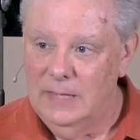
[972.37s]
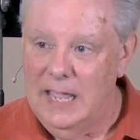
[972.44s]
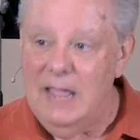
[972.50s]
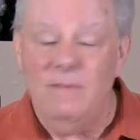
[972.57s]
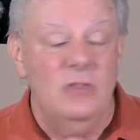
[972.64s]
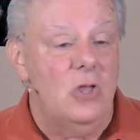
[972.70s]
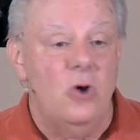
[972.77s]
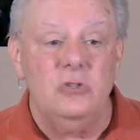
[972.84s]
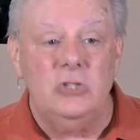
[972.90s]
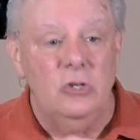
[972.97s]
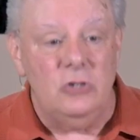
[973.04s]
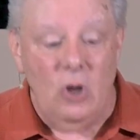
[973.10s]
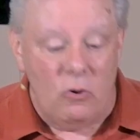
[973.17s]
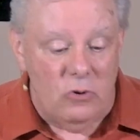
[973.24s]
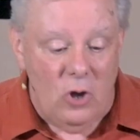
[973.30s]
Even those
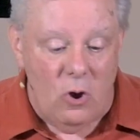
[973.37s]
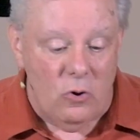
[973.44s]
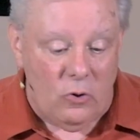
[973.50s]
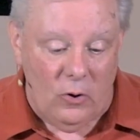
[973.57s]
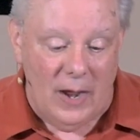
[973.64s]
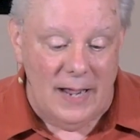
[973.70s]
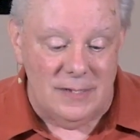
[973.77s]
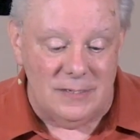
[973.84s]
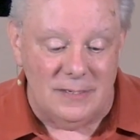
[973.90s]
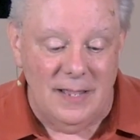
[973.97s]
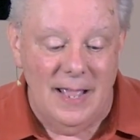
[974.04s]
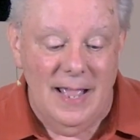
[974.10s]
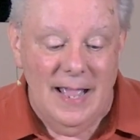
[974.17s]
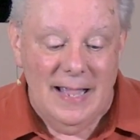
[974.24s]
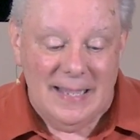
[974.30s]
who don't know Christ
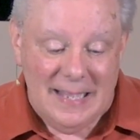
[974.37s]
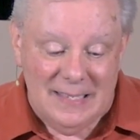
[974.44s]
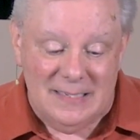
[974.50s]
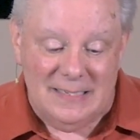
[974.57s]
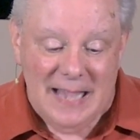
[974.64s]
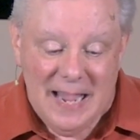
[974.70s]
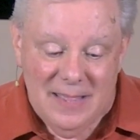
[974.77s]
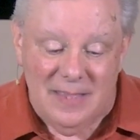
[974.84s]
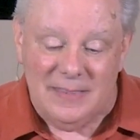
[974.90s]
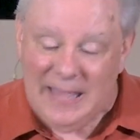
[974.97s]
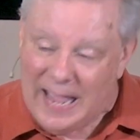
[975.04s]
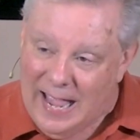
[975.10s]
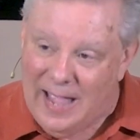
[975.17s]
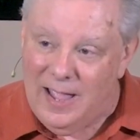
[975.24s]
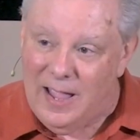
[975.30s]
can say that
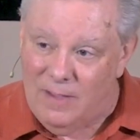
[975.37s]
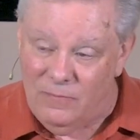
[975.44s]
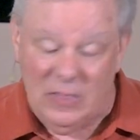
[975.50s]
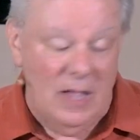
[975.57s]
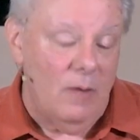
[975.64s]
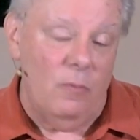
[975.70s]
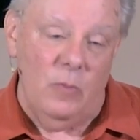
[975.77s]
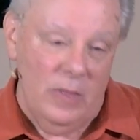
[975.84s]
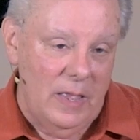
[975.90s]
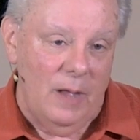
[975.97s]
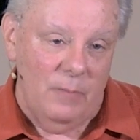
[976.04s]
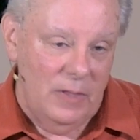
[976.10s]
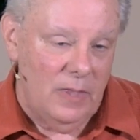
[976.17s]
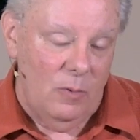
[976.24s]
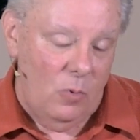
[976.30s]
they
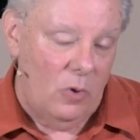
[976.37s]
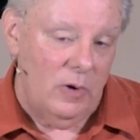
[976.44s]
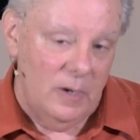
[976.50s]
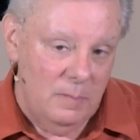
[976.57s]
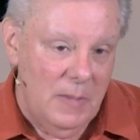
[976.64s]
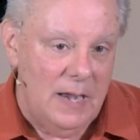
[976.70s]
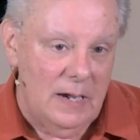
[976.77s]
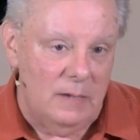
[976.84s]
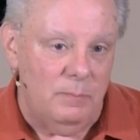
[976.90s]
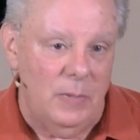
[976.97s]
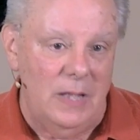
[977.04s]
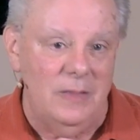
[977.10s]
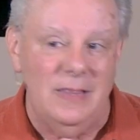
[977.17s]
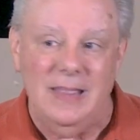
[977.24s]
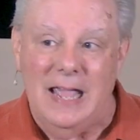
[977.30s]
won't admit it,
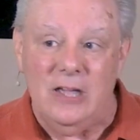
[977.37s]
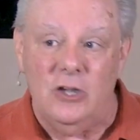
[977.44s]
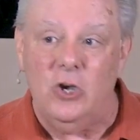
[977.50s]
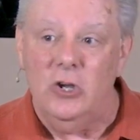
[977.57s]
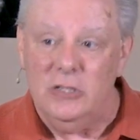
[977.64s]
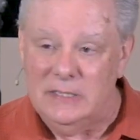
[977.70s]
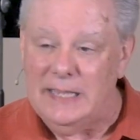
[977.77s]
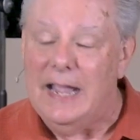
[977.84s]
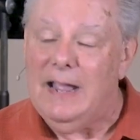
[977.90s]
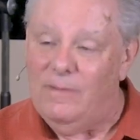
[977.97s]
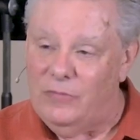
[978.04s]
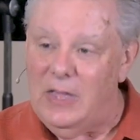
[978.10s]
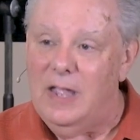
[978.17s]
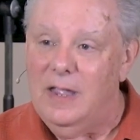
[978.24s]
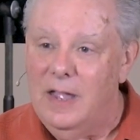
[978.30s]
but they could say,
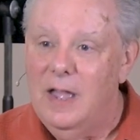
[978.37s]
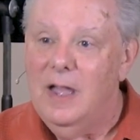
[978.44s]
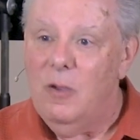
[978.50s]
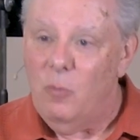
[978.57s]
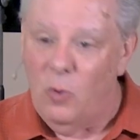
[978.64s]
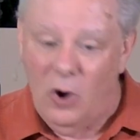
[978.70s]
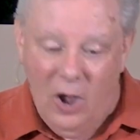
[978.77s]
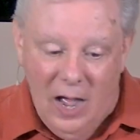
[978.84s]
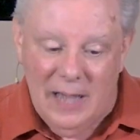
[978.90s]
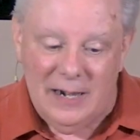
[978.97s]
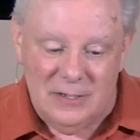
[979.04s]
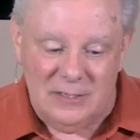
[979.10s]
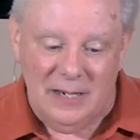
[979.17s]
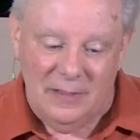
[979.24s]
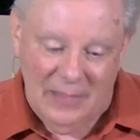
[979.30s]
if they were
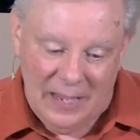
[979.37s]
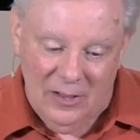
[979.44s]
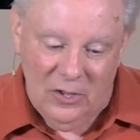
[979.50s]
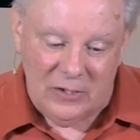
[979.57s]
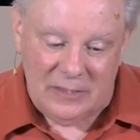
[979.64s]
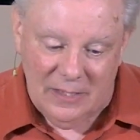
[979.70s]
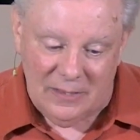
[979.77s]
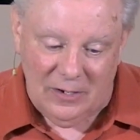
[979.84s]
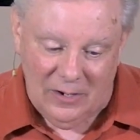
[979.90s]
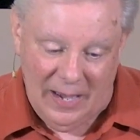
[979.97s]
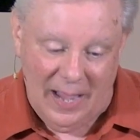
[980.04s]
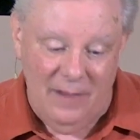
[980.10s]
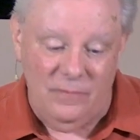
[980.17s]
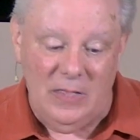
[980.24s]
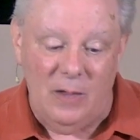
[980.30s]
honest and they looked at their
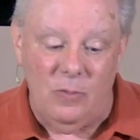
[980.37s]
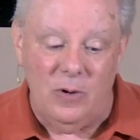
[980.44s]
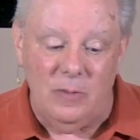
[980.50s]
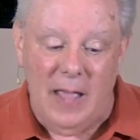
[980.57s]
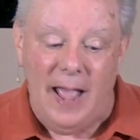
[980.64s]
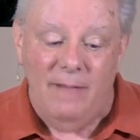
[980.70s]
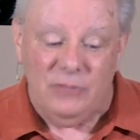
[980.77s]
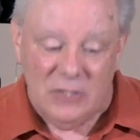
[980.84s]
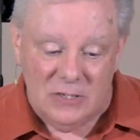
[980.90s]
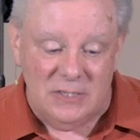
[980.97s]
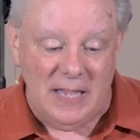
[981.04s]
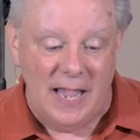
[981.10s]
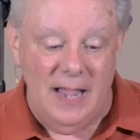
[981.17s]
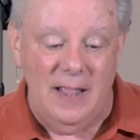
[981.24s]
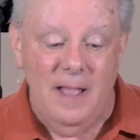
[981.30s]
life, they would have to
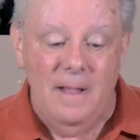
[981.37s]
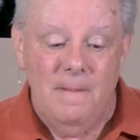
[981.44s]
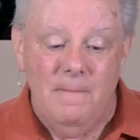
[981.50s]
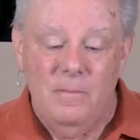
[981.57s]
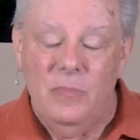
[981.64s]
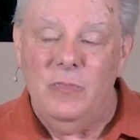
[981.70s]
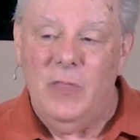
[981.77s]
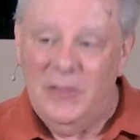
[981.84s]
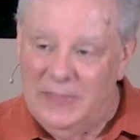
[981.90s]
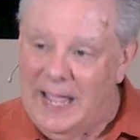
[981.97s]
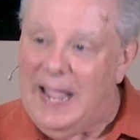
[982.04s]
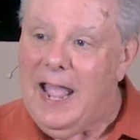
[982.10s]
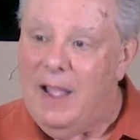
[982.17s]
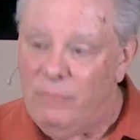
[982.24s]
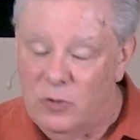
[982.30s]
say that
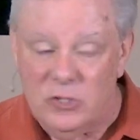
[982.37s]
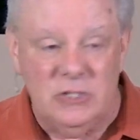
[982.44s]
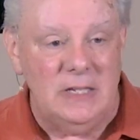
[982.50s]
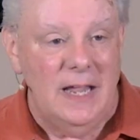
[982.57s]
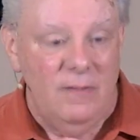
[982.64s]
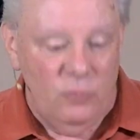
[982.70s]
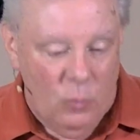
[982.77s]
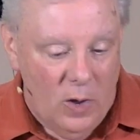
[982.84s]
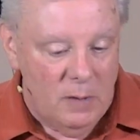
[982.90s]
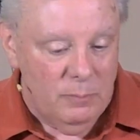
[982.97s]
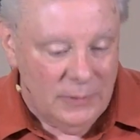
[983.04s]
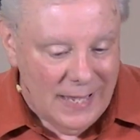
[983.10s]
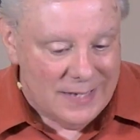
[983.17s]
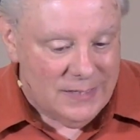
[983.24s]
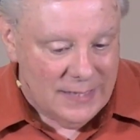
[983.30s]
they have received one
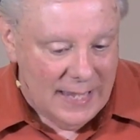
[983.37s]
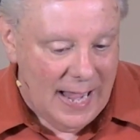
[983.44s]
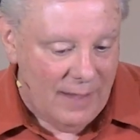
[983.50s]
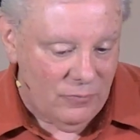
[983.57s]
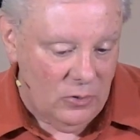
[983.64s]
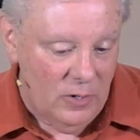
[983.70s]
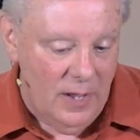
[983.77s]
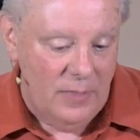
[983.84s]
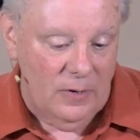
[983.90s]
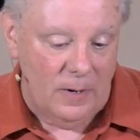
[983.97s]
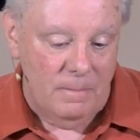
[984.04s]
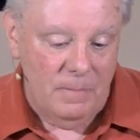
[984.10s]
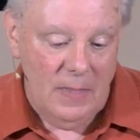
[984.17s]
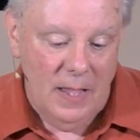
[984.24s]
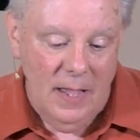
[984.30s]
blessing after another.